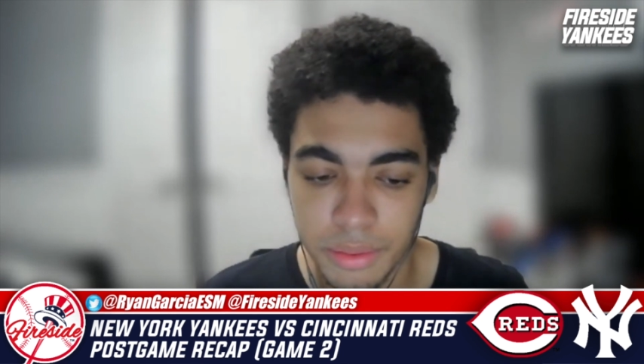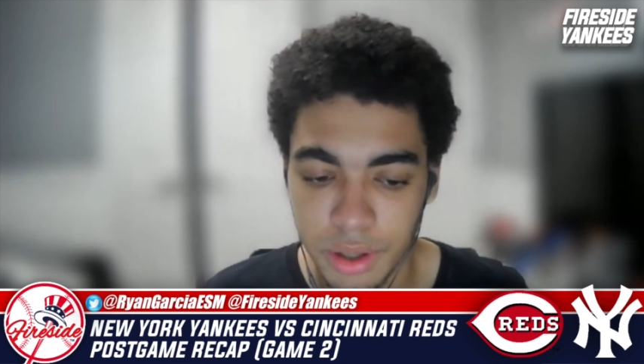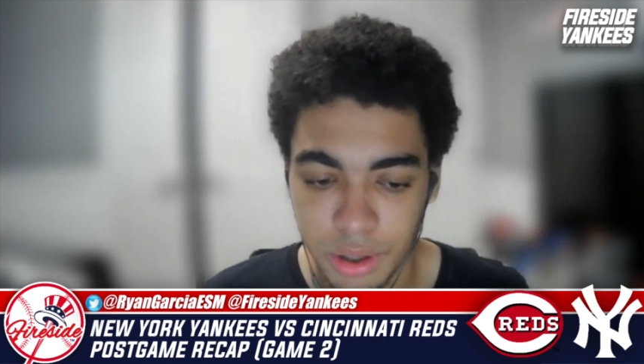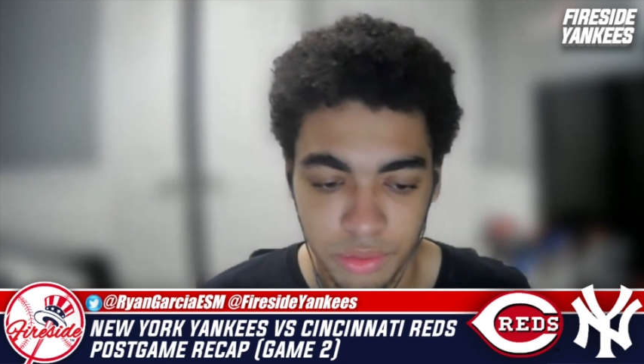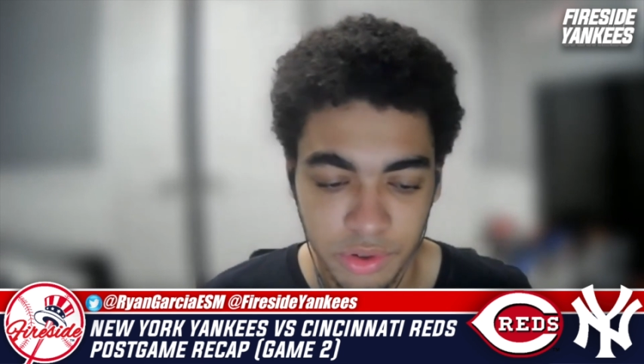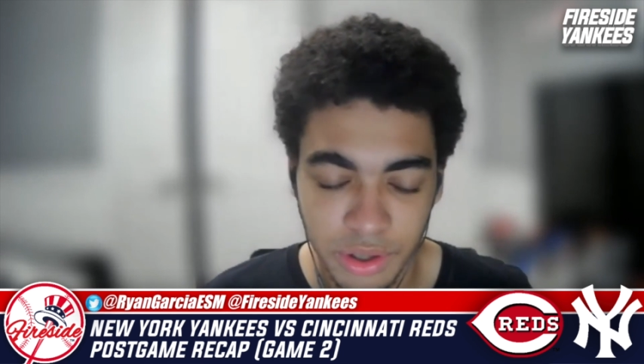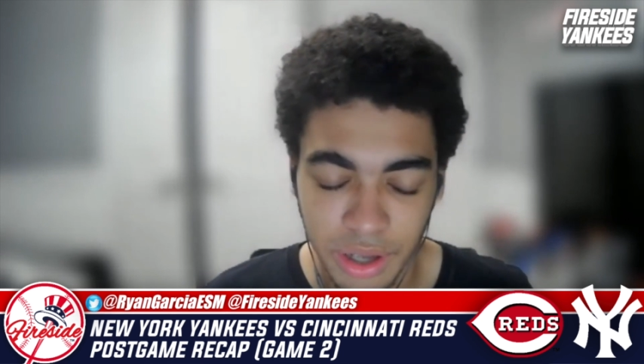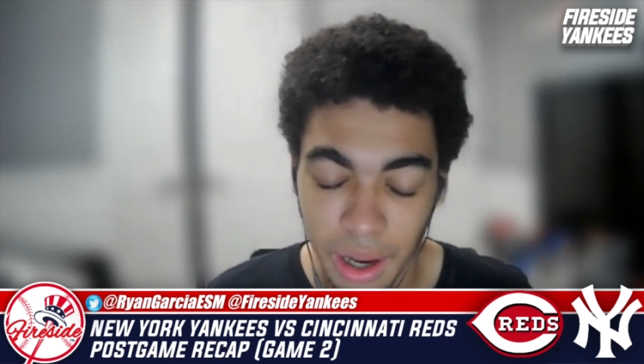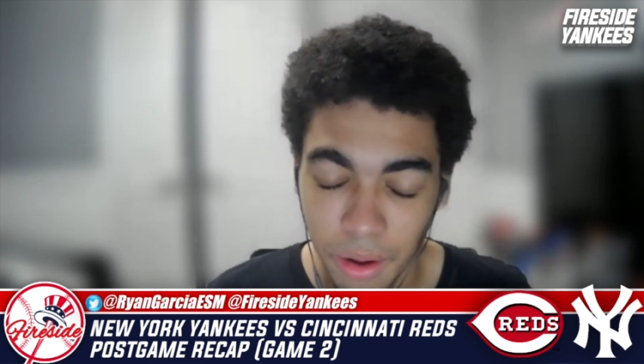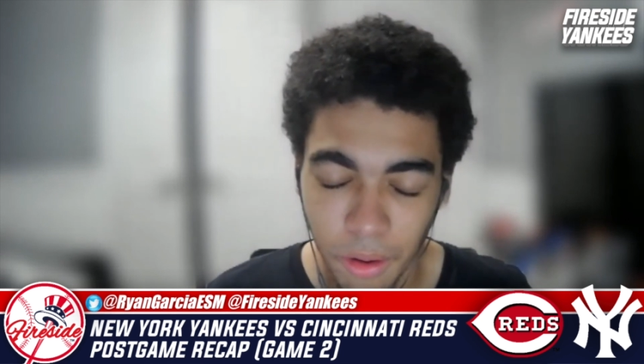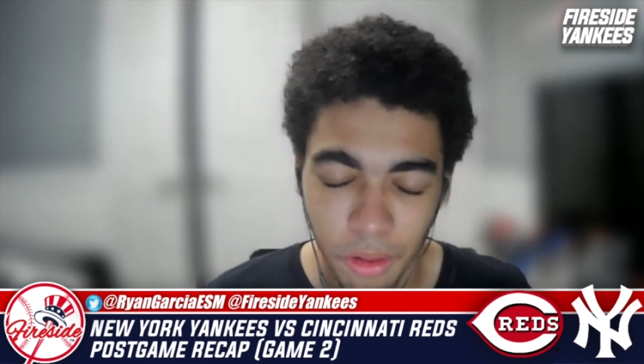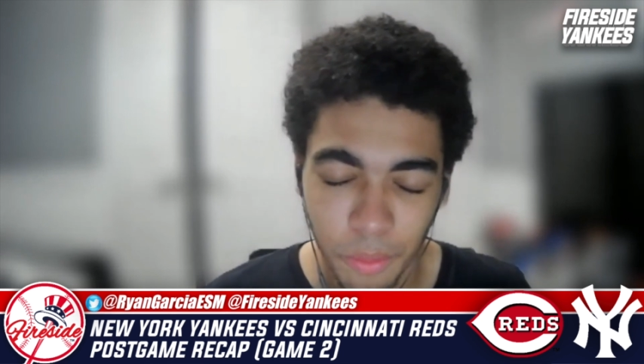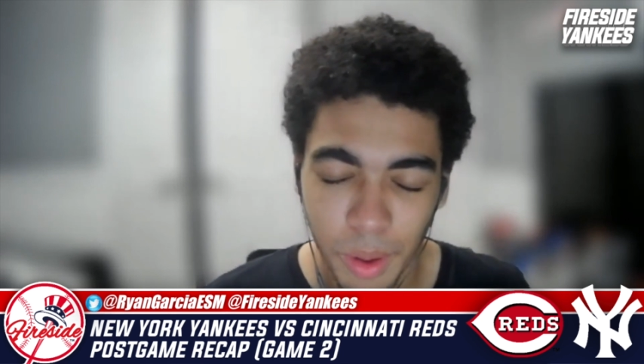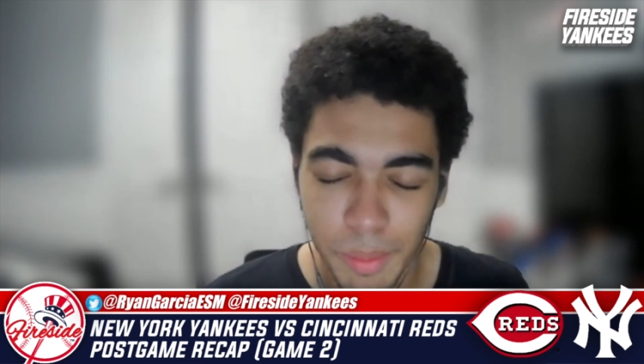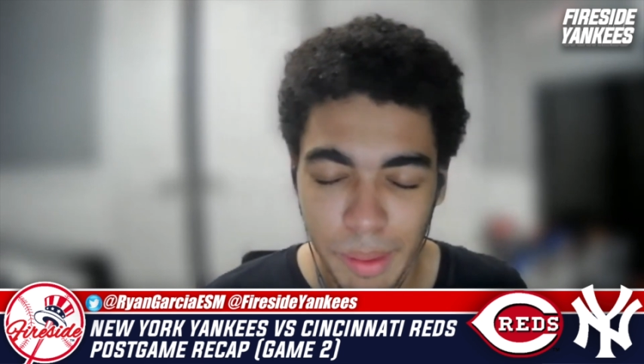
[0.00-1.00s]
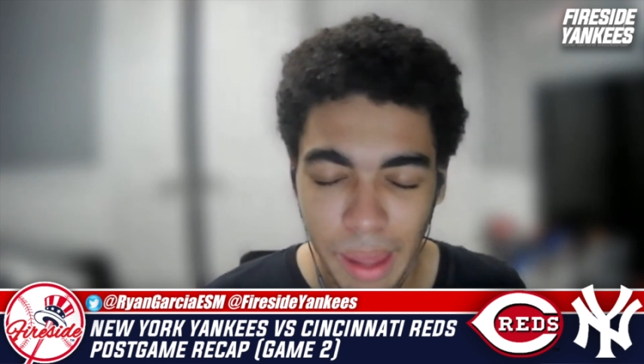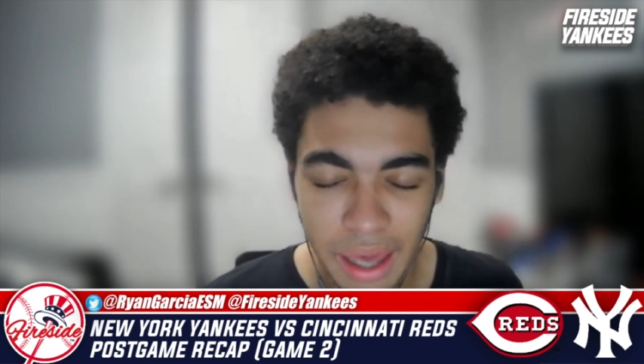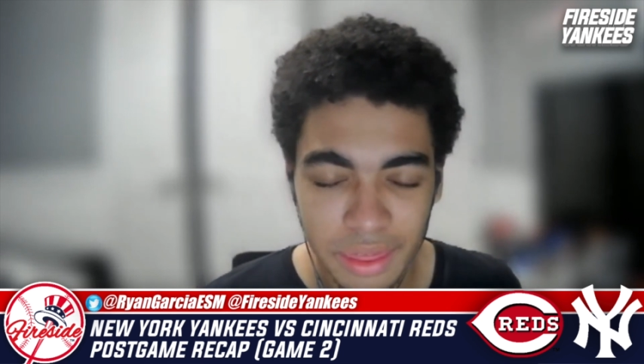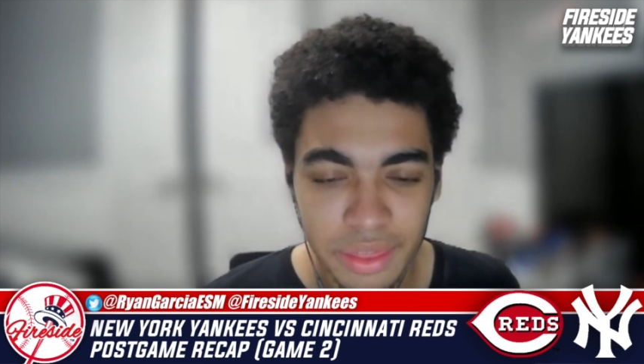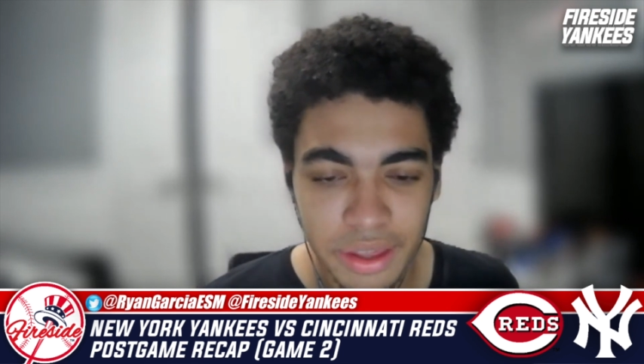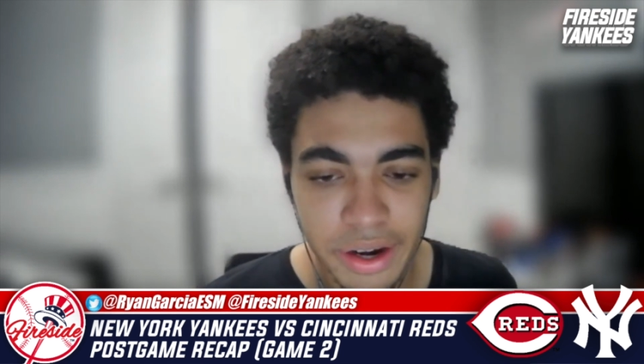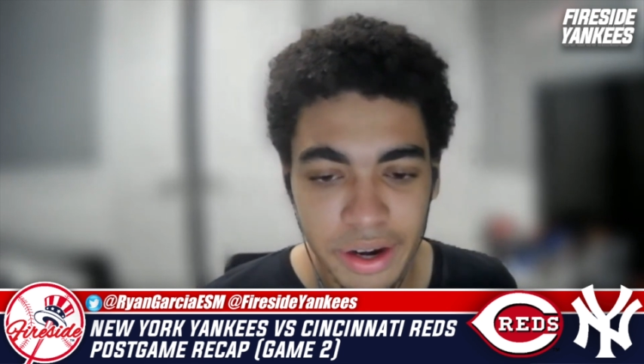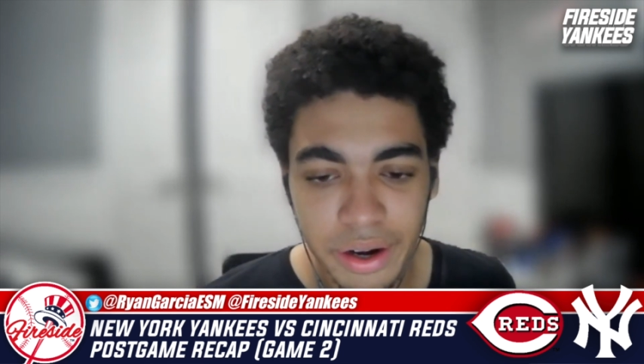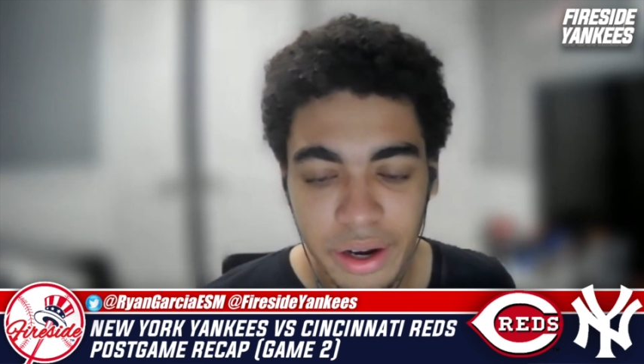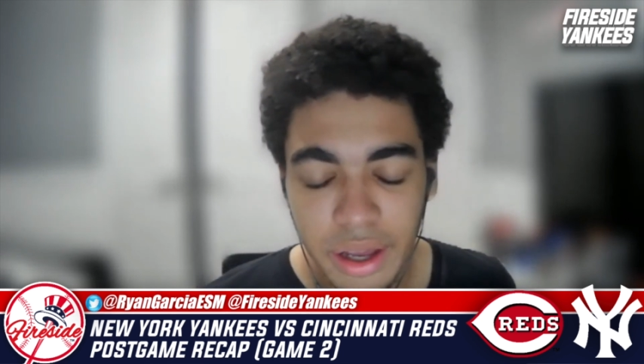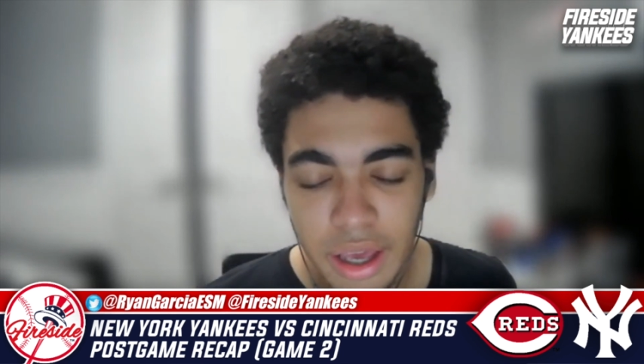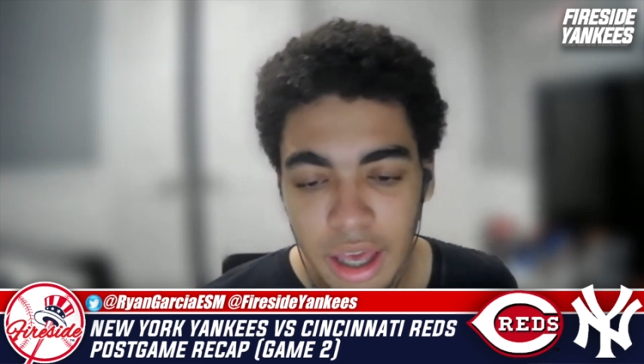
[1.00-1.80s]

you know, still not all the way back there.